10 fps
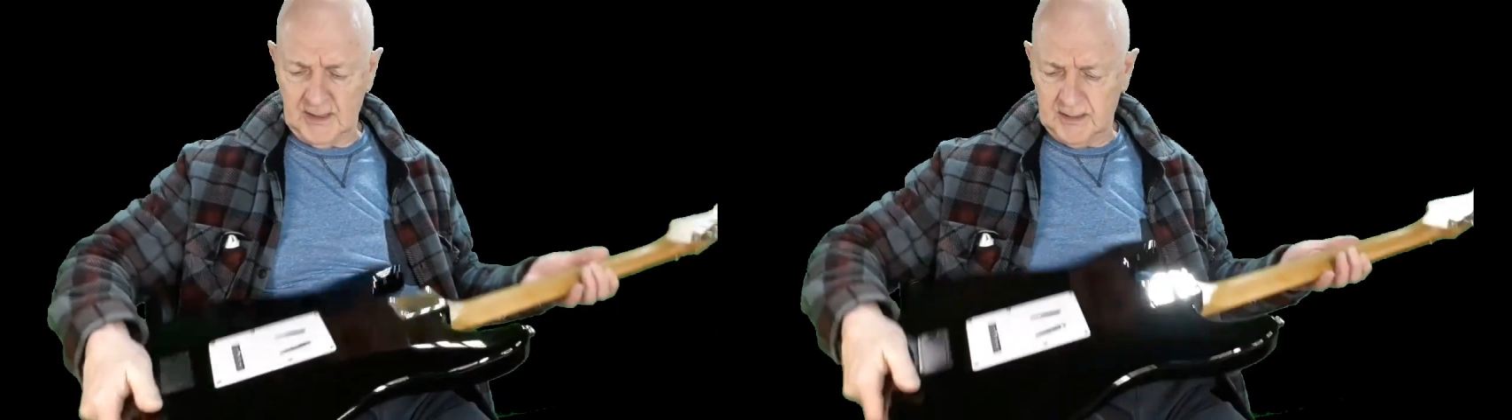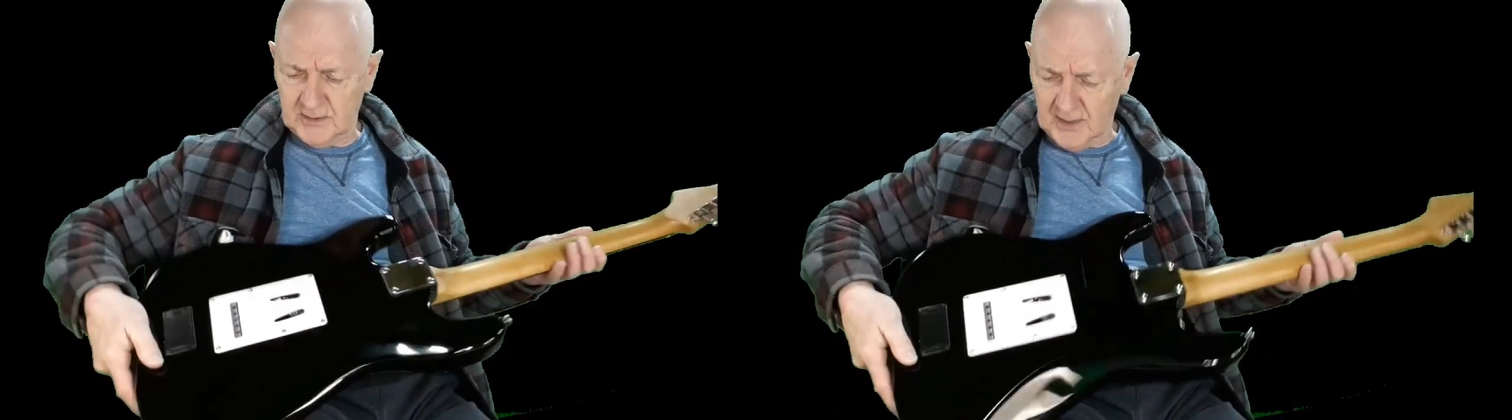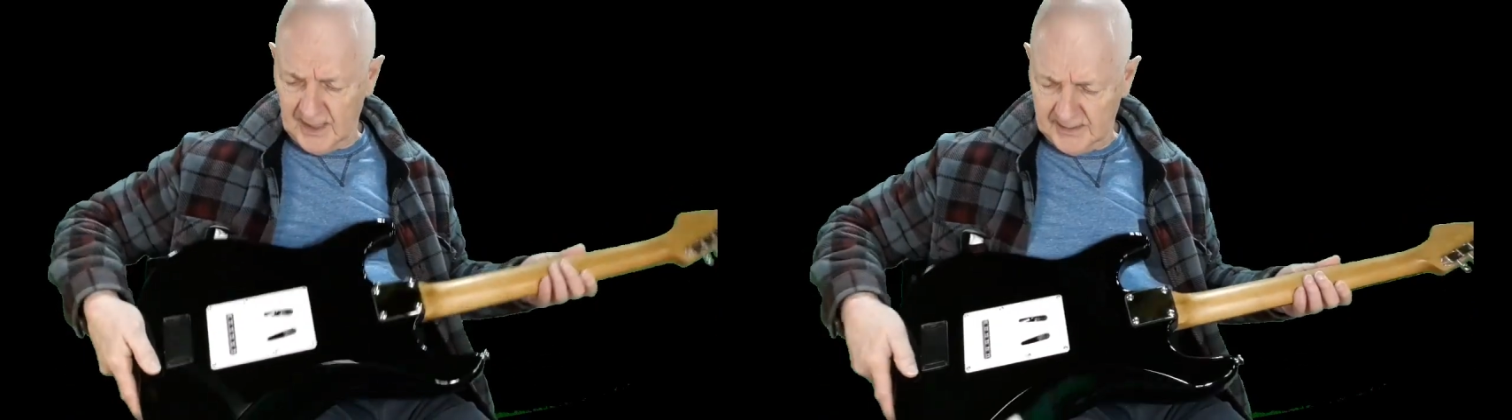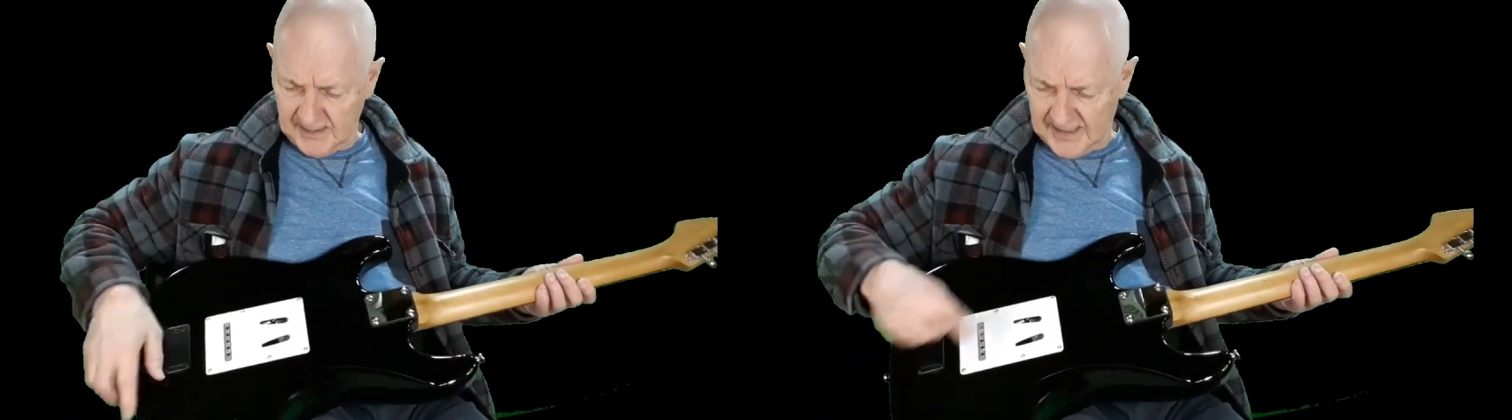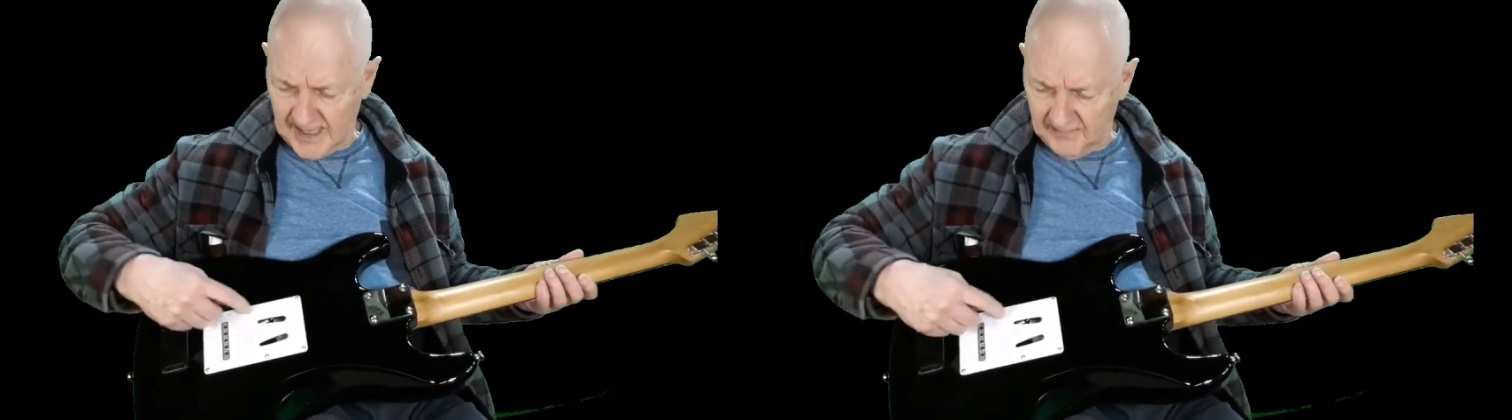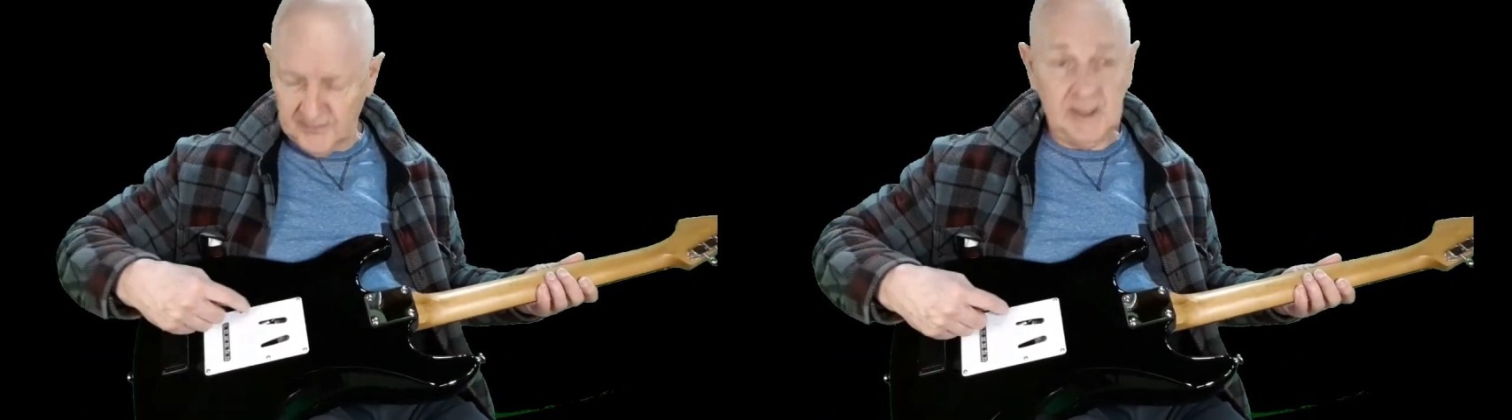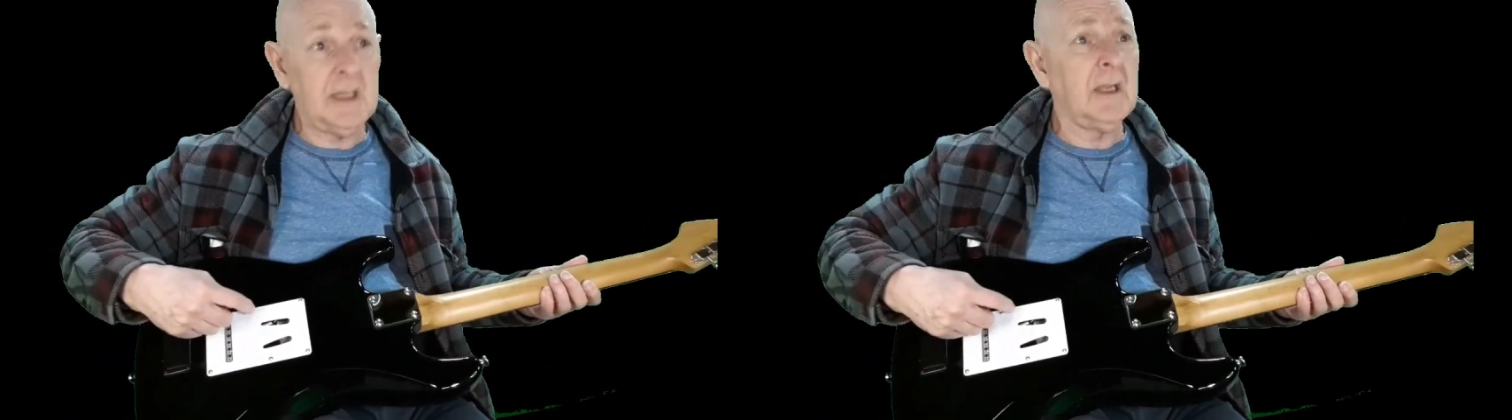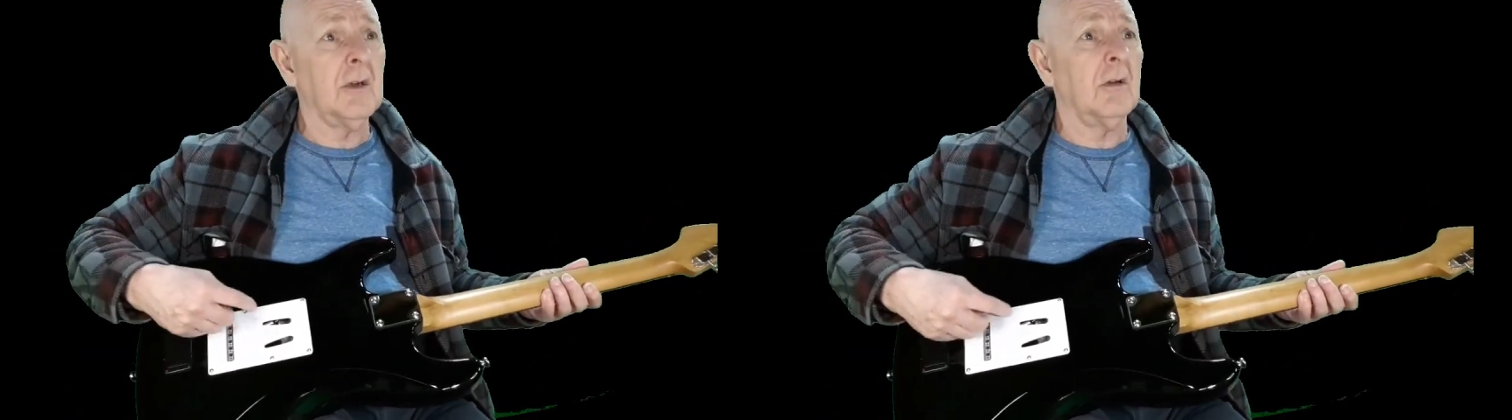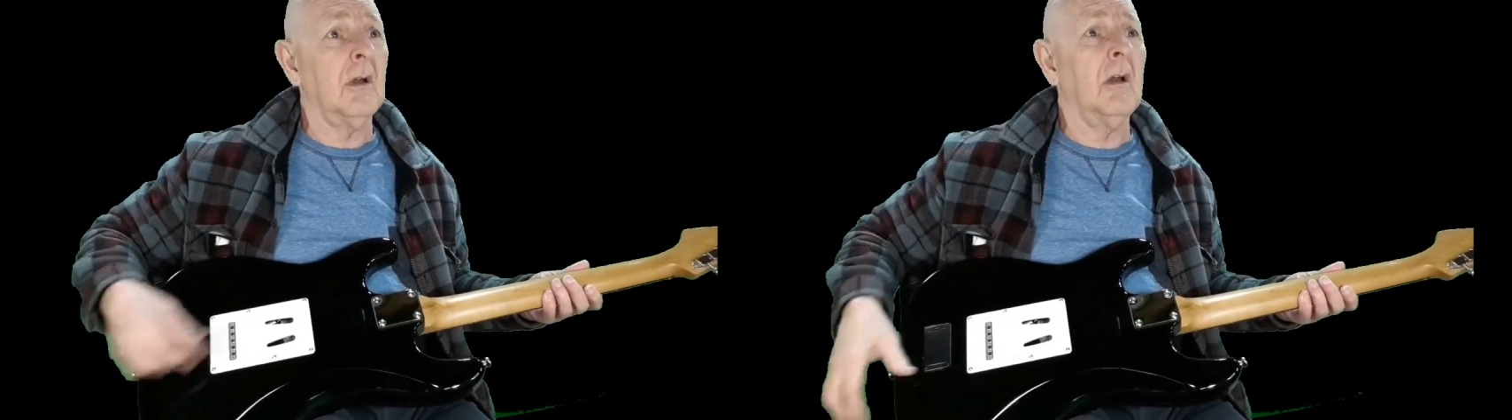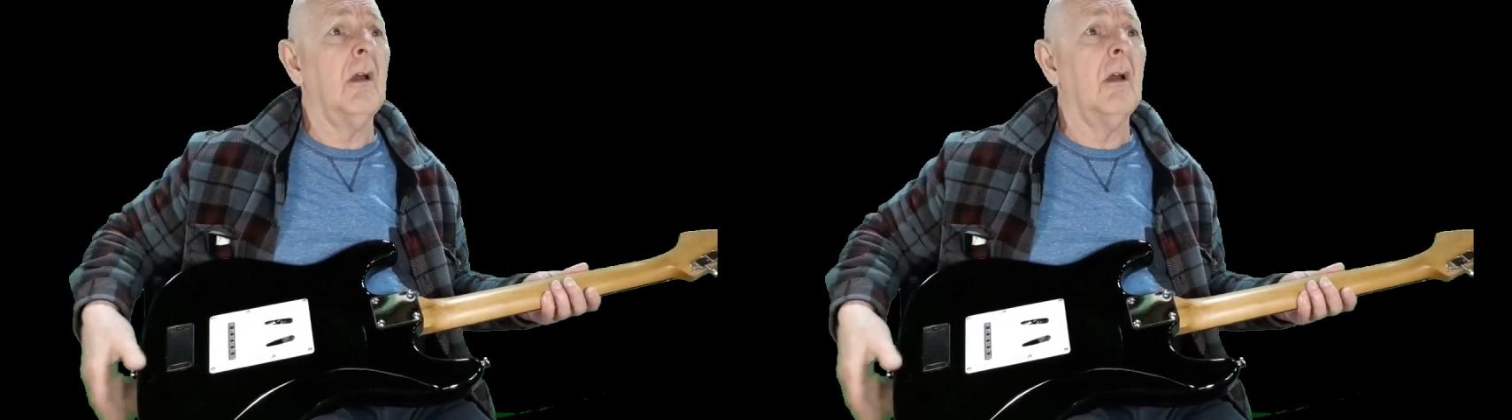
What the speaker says: inside the cavity here,